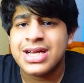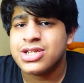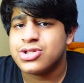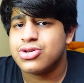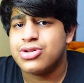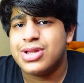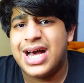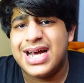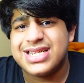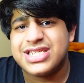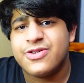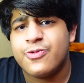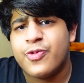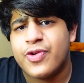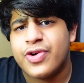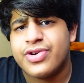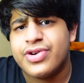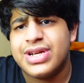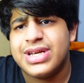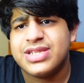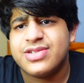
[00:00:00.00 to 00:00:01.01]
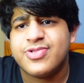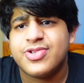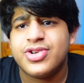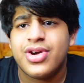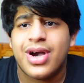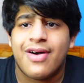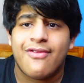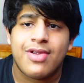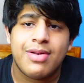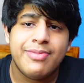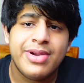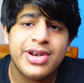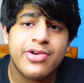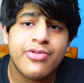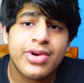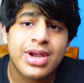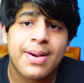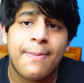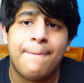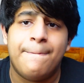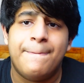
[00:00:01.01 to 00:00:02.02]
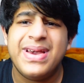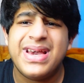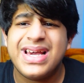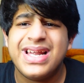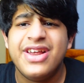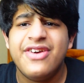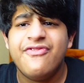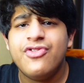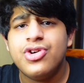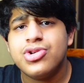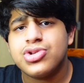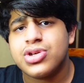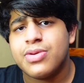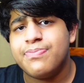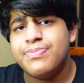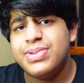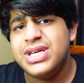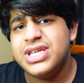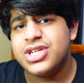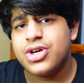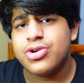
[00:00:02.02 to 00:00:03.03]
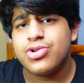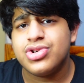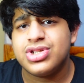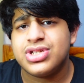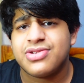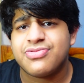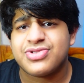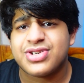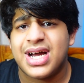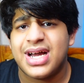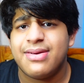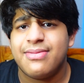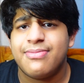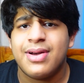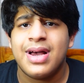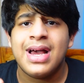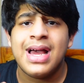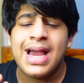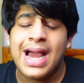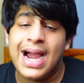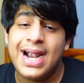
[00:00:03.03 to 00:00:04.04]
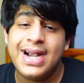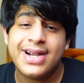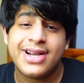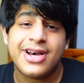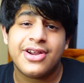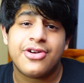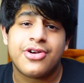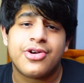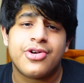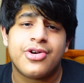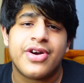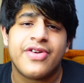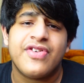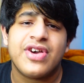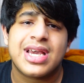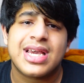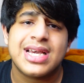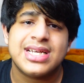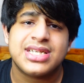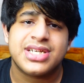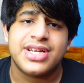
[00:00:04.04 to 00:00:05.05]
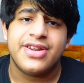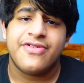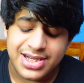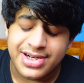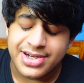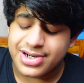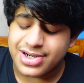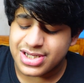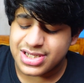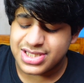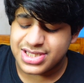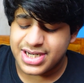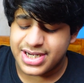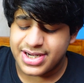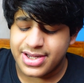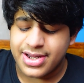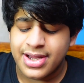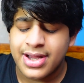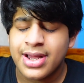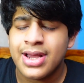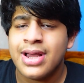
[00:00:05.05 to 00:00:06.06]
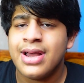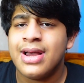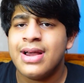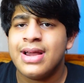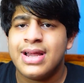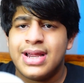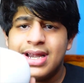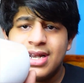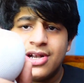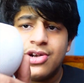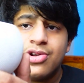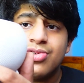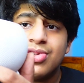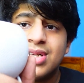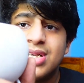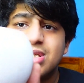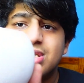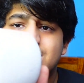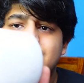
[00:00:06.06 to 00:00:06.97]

So that's it for today's video. I will be doing a big review, so be sure to subscribe and turn on notification if you're interested into this